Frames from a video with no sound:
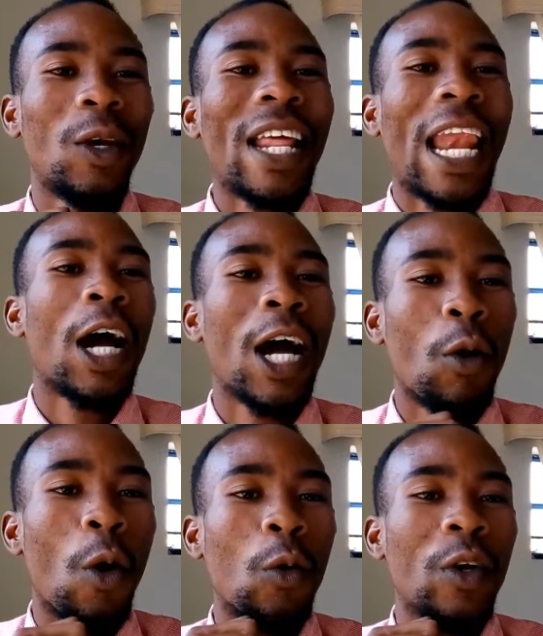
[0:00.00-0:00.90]
not that long
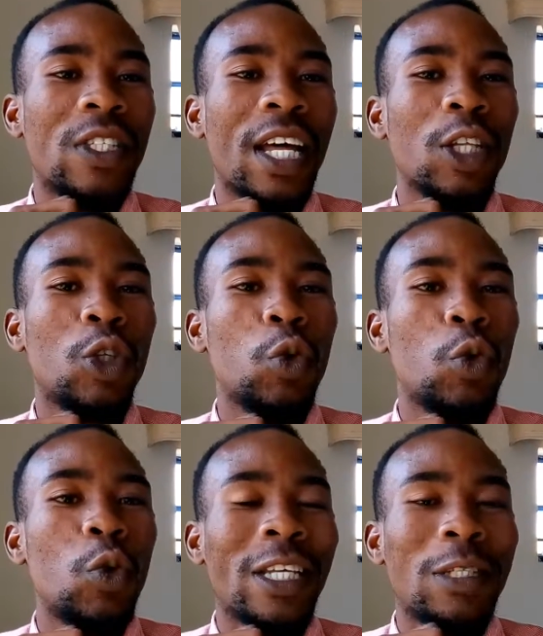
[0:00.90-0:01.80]
ago, he started
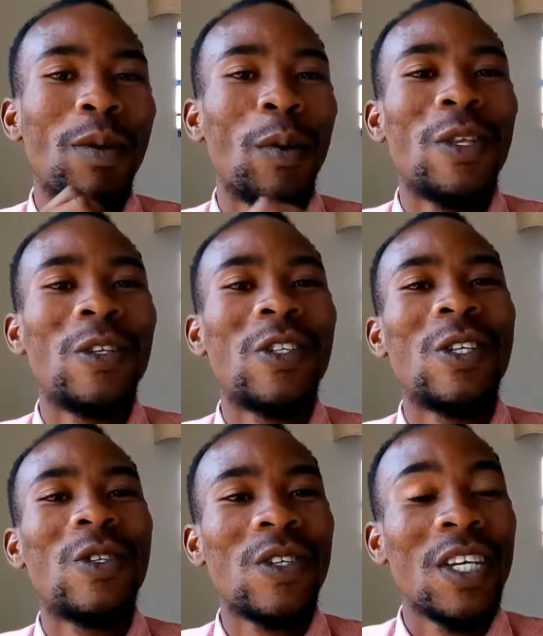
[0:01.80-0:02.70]
to experience
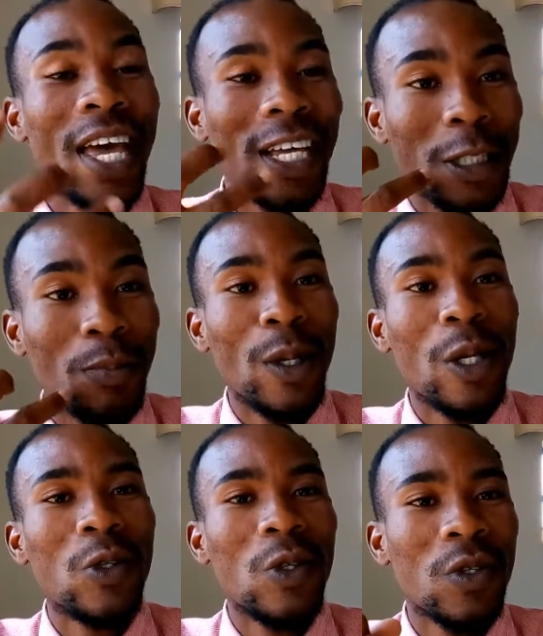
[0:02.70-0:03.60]
these
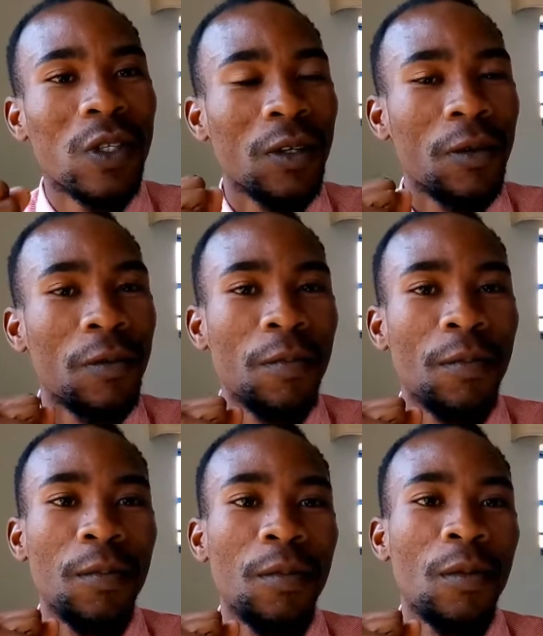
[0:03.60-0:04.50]
experiences
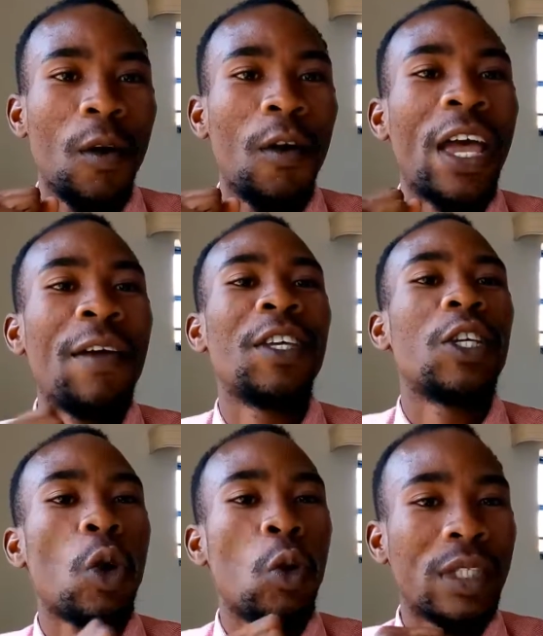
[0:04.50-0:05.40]
of having
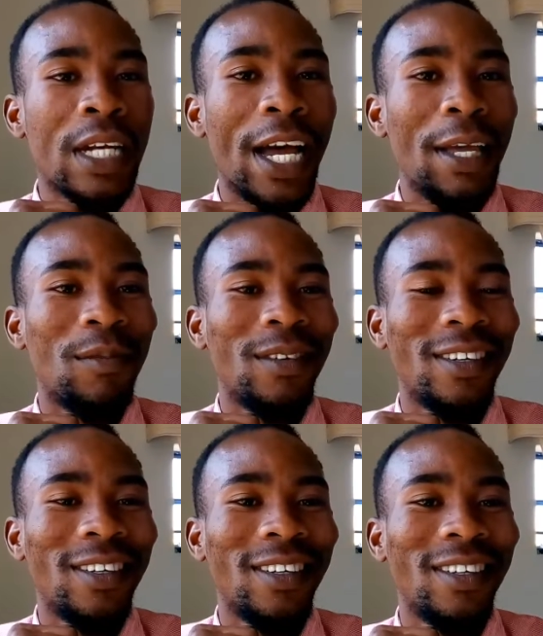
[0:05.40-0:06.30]
his own time.
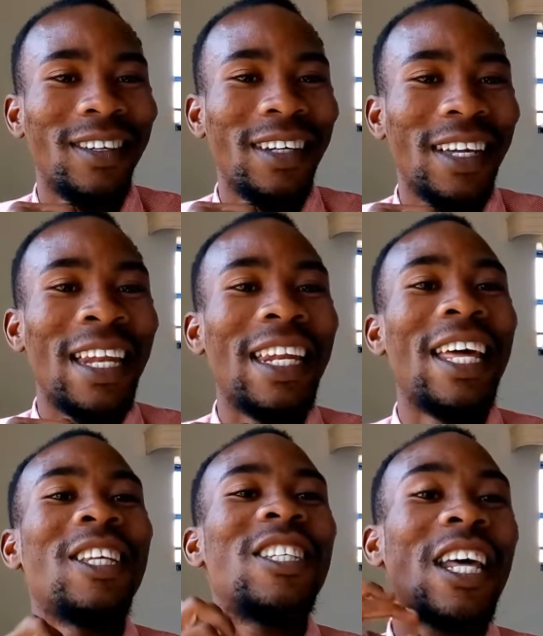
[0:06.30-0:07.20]
And
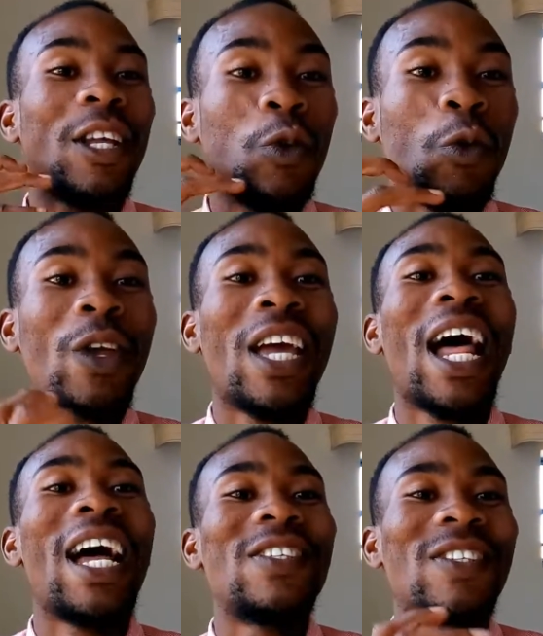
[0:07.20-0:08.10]
then he started to
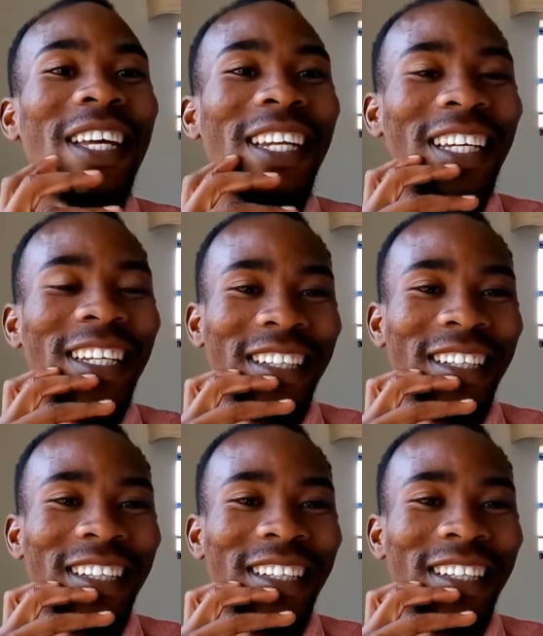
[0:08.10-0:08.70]
realize that